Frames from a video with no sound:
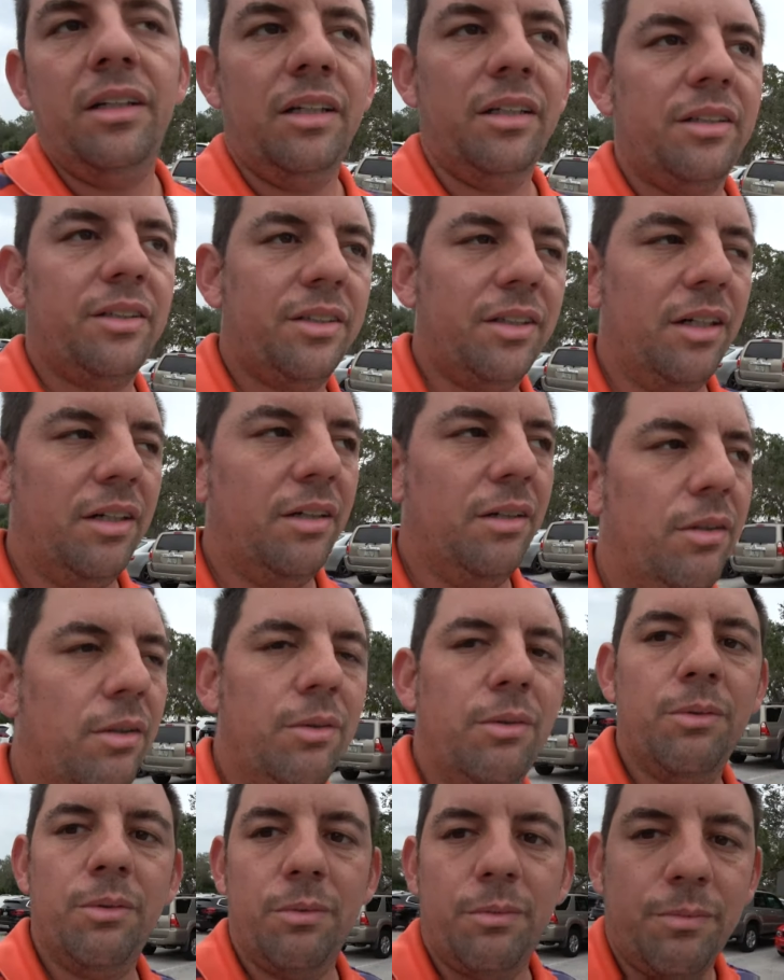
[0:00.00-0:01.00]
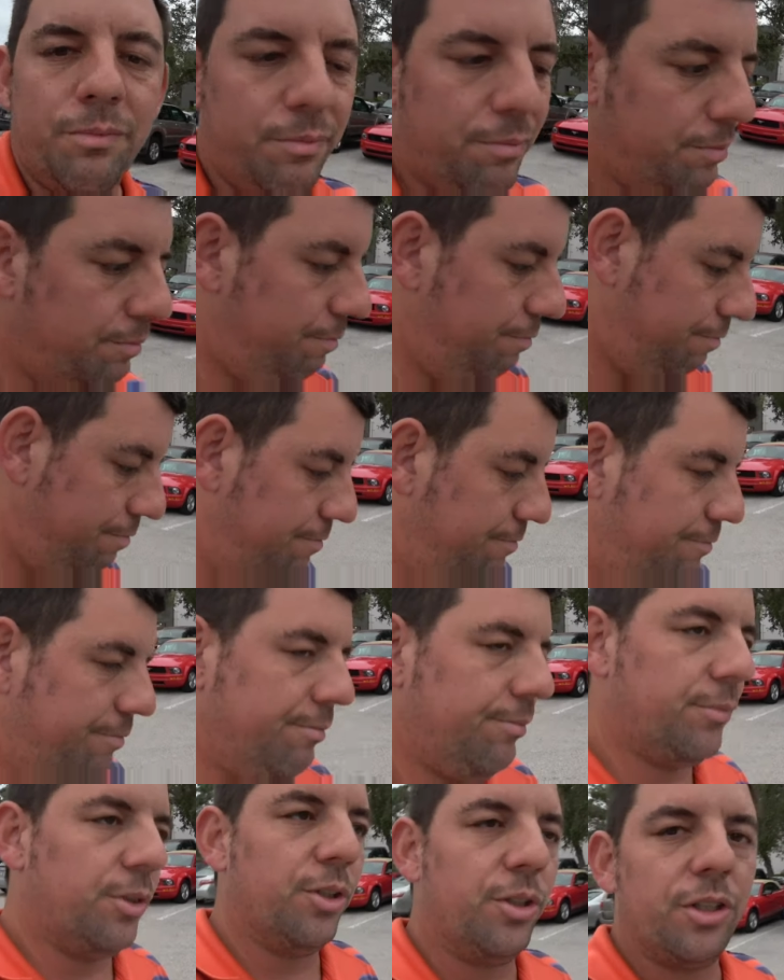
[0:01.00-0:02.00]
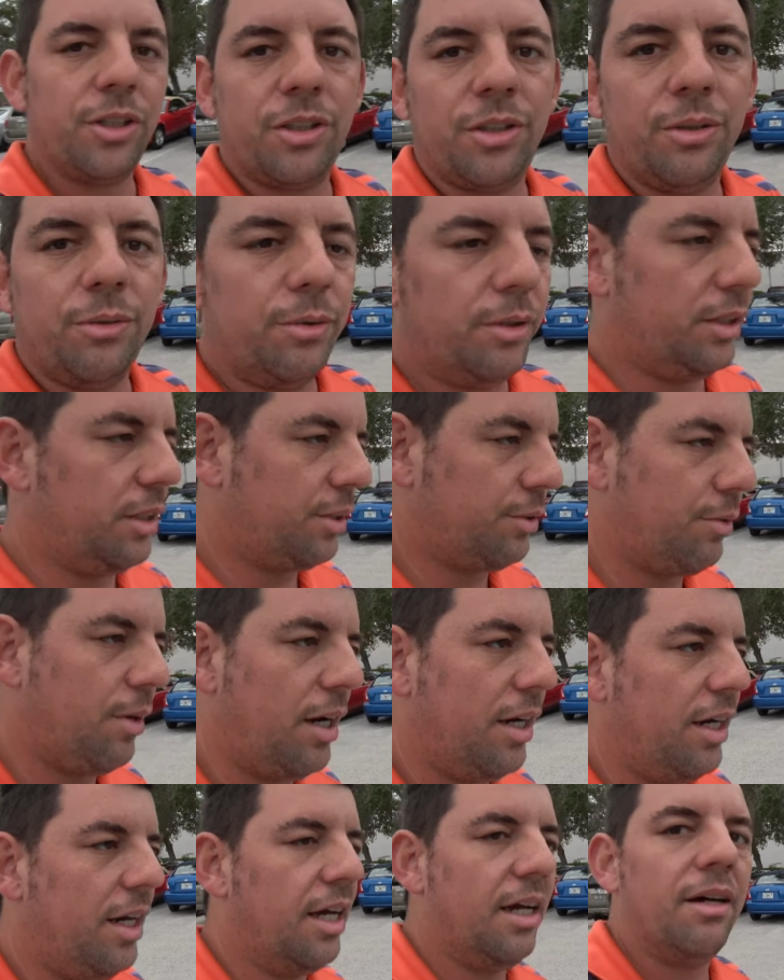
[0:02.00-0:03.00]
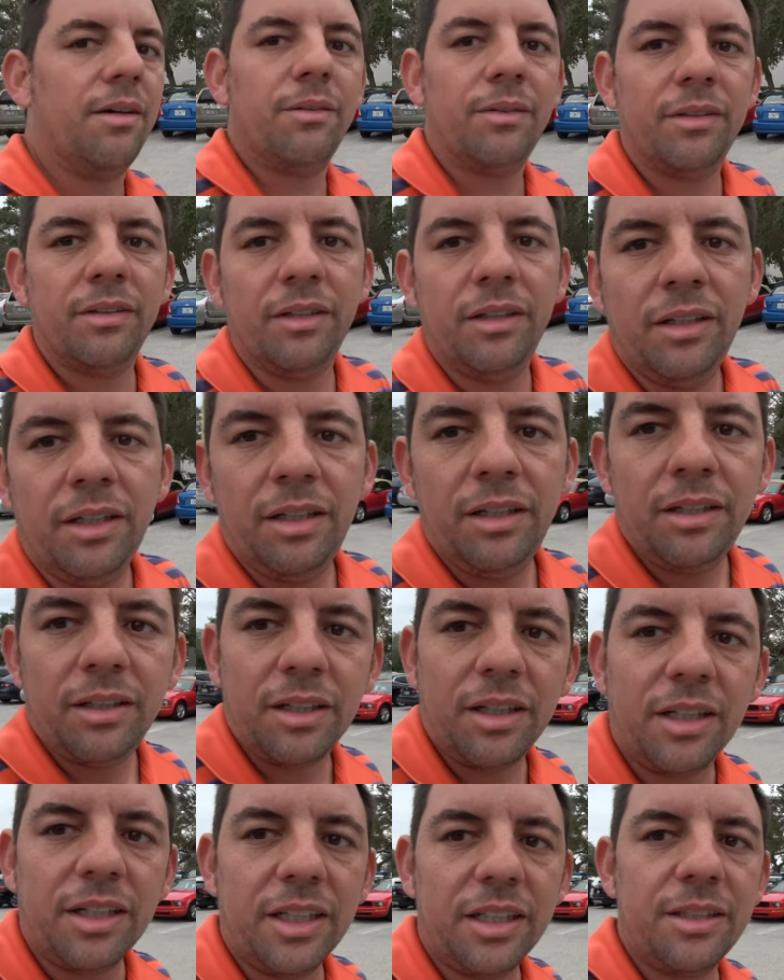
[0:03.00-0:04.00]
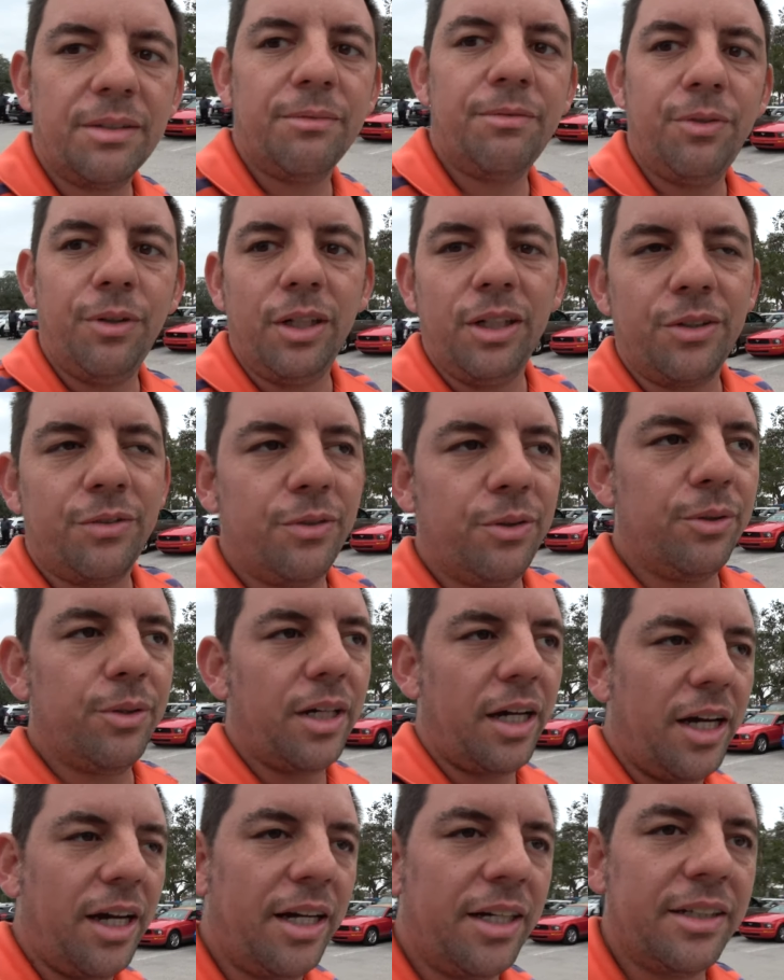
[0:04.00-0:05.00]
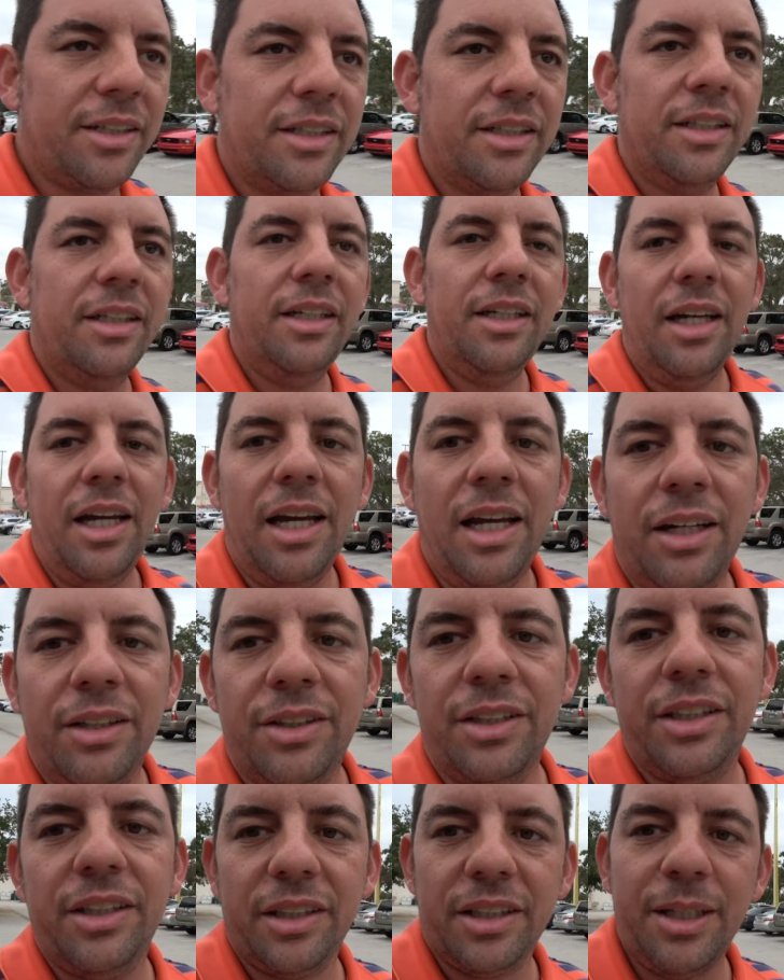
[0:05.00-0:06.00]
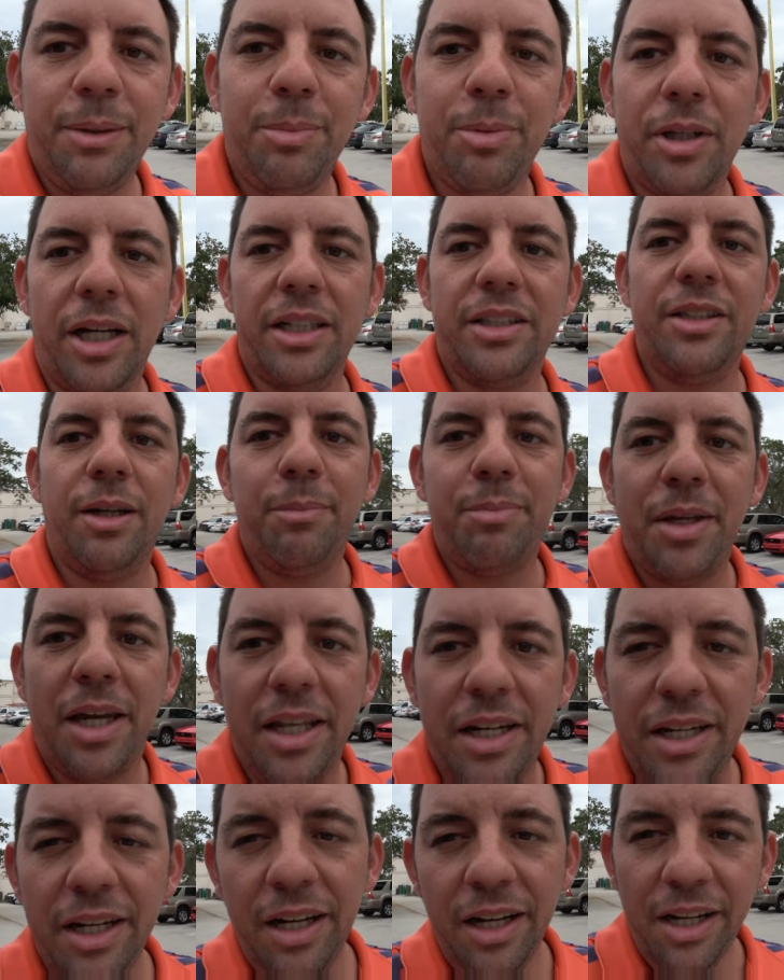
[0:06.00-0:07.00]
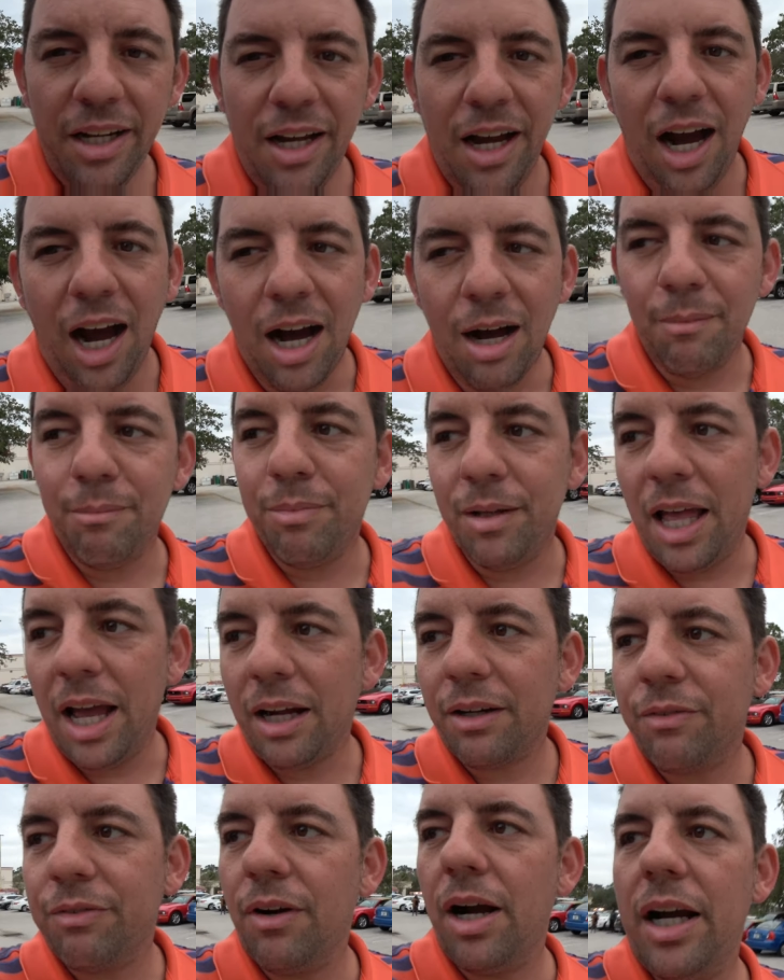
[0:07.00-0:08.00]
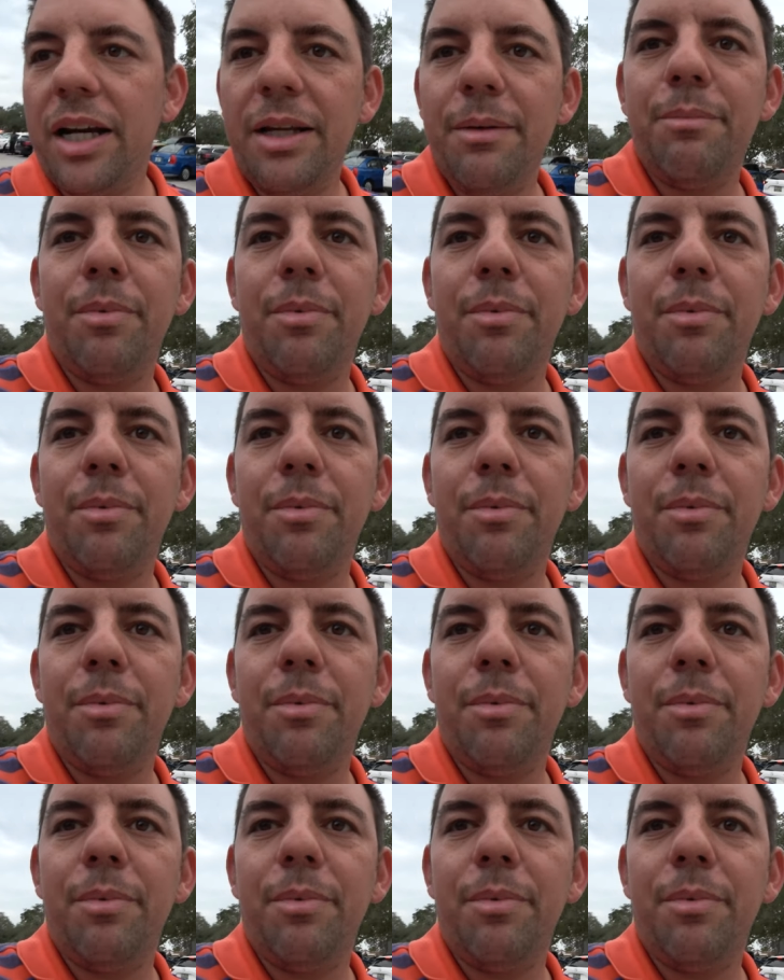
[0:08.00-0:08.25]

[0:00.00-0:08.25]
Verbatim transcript: So we're just doing this right now. Gonna get some footage for you guys, and I'll see keep you guys updated on Black Friday